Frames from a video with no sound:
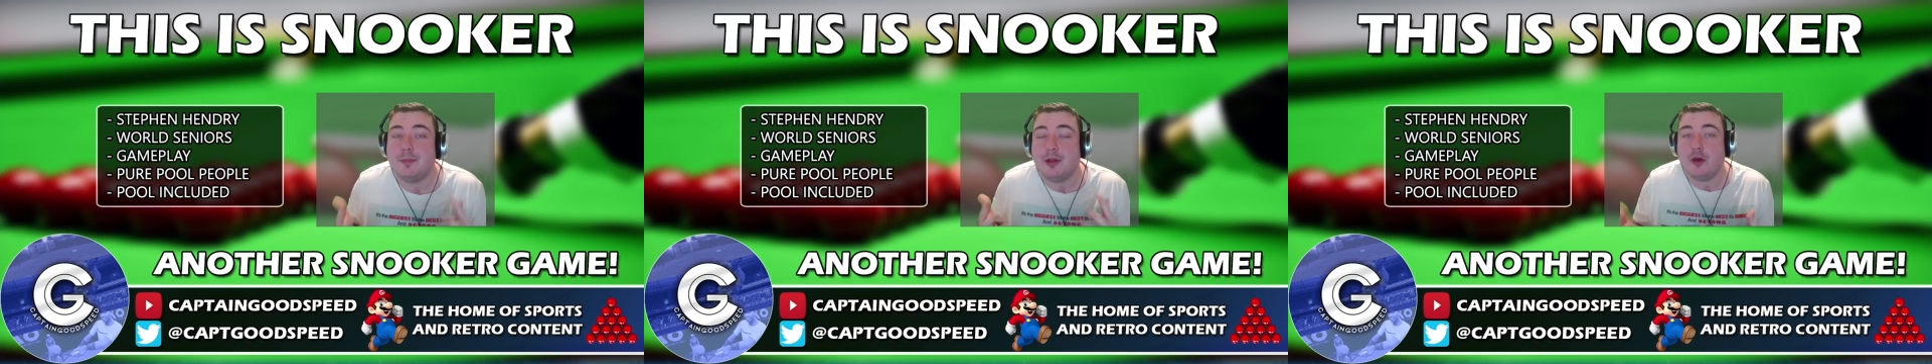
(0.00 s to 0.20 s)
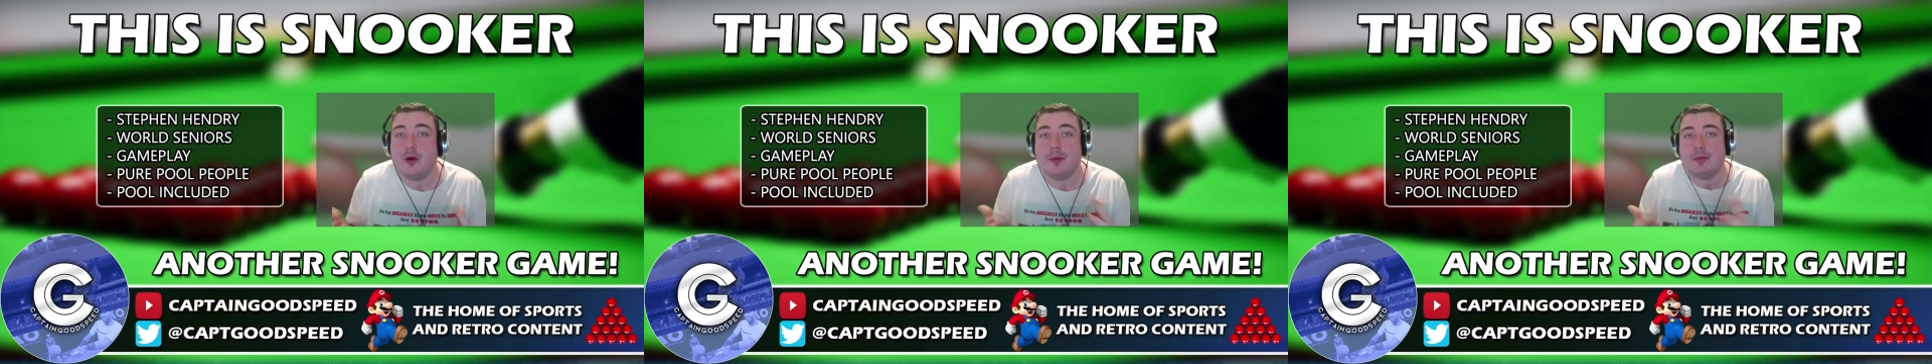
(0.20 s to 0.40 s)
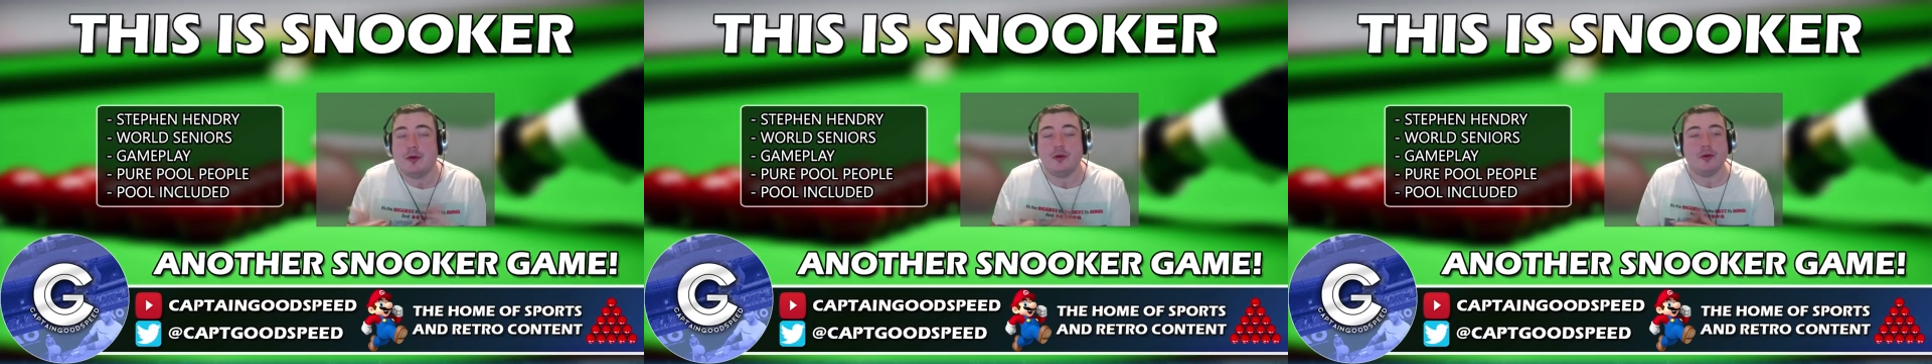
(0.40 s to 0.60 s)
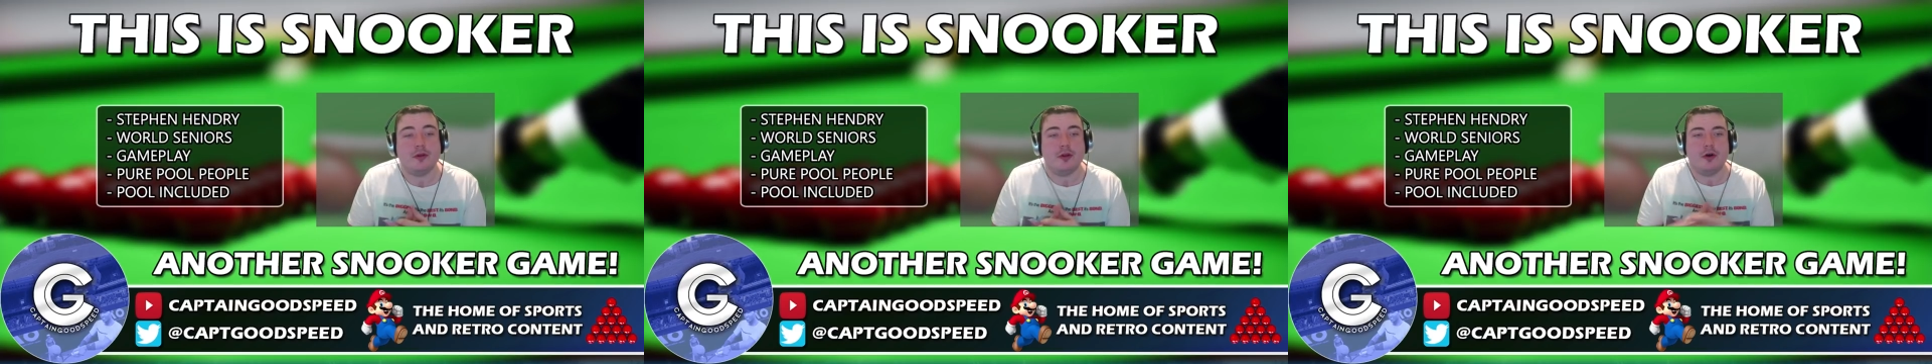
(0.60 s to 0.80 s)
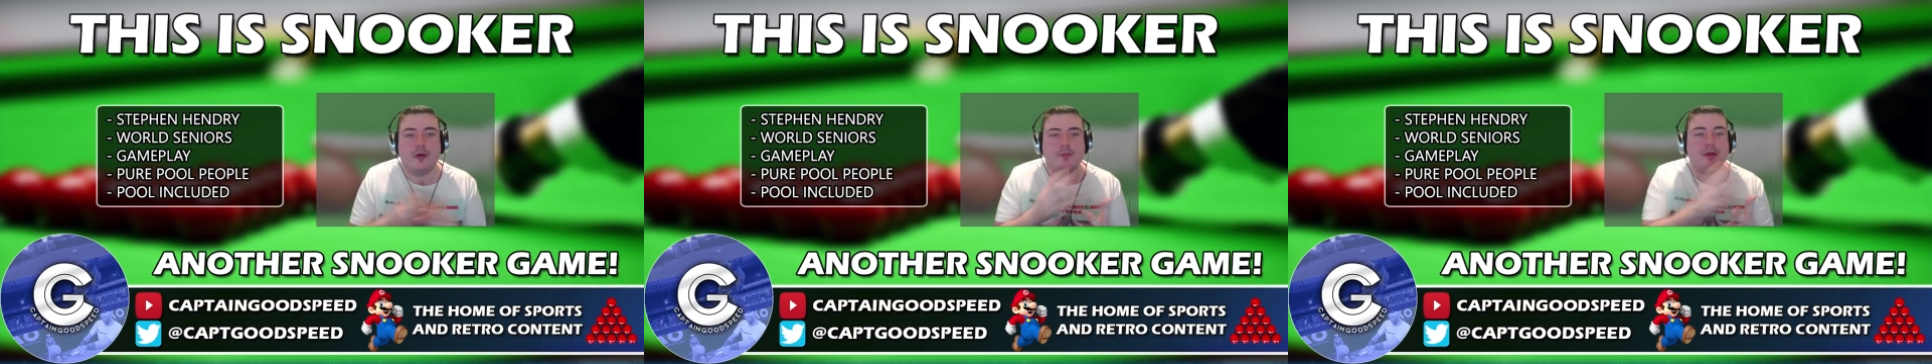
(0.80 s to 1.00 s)
Pure
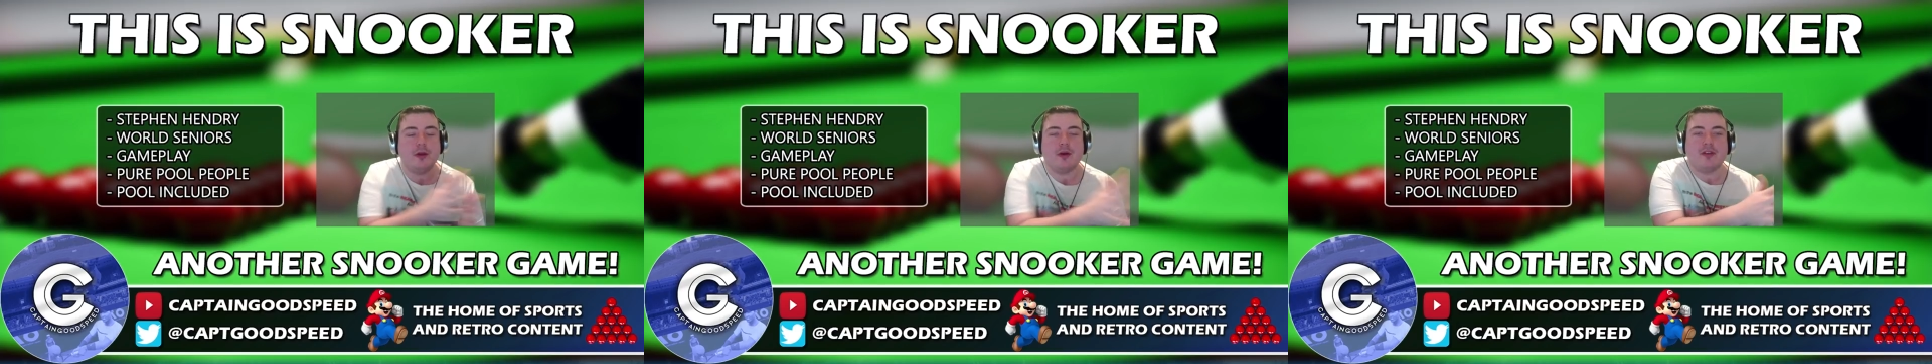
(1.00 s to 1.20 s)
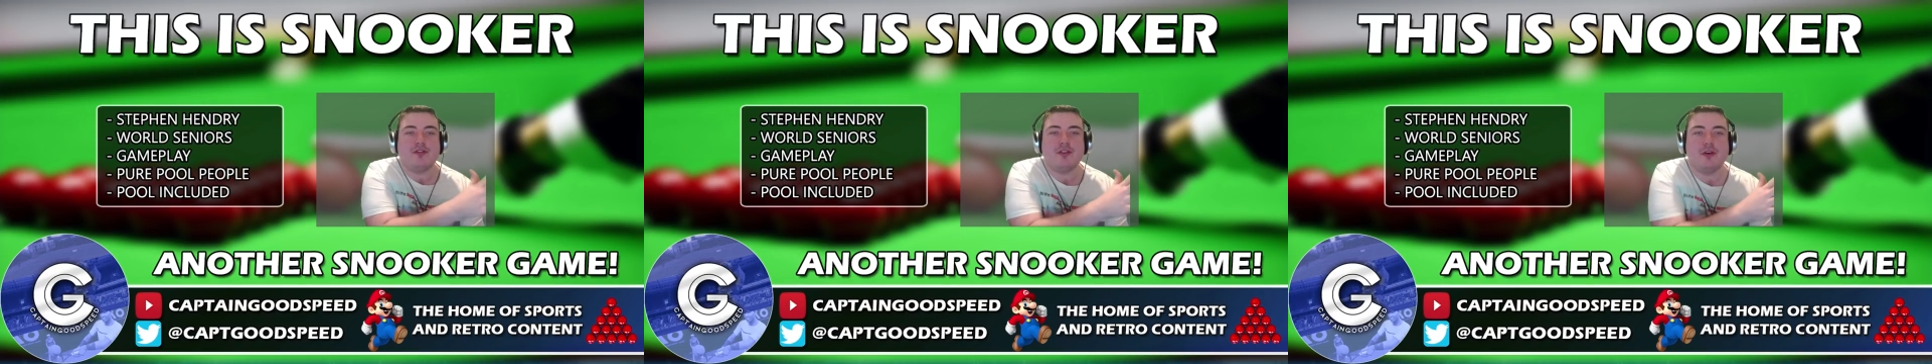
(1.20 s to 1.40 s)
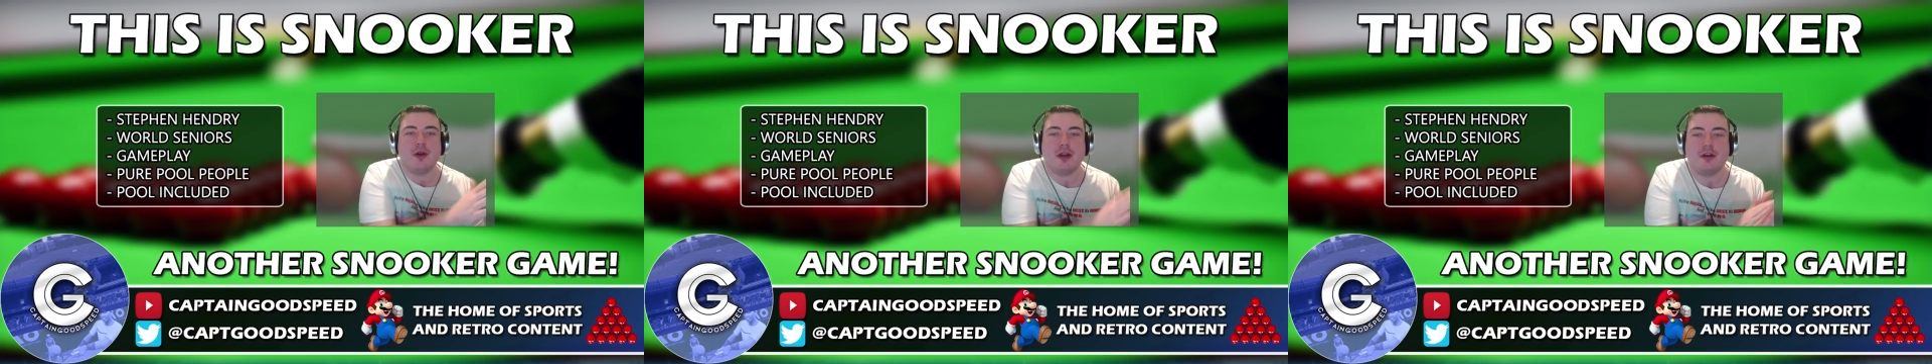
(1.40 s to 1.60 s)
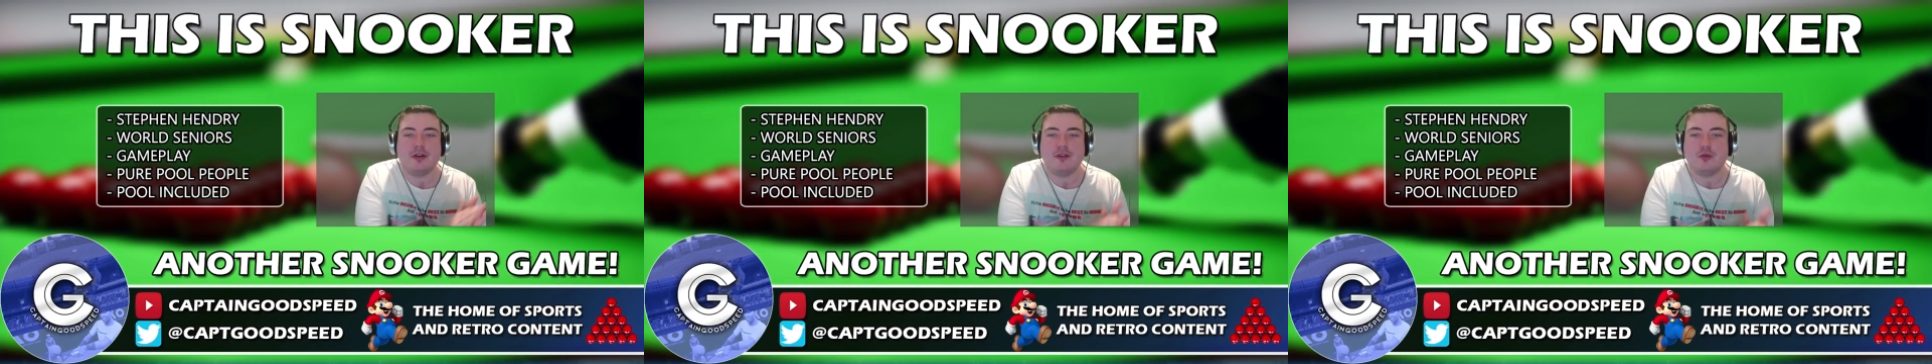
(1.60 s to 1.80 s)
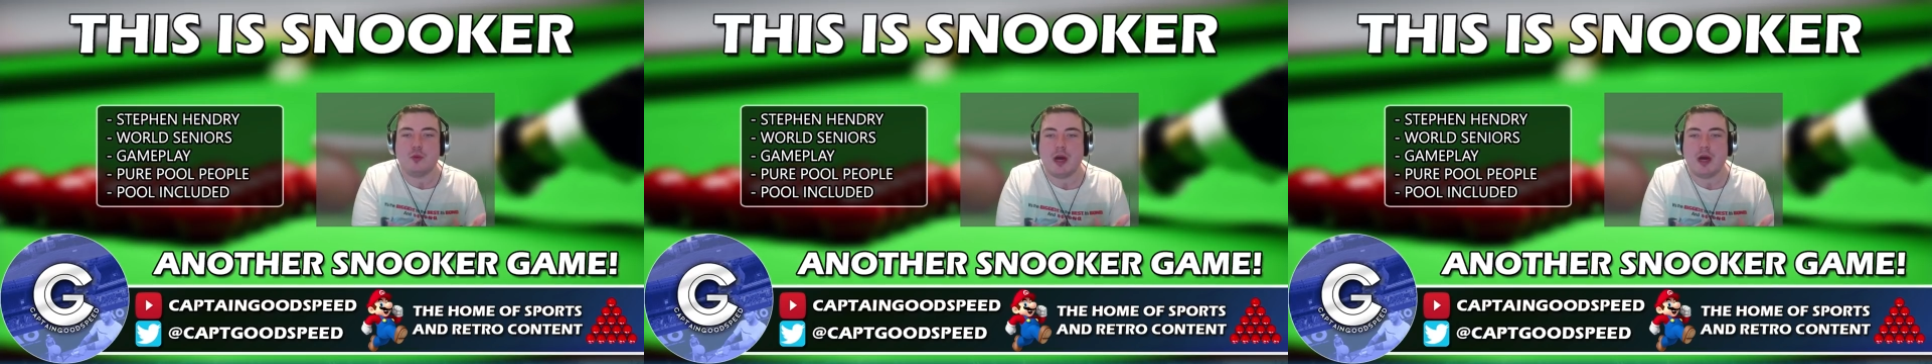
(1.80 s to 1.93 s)
Pool or Pure Snooker as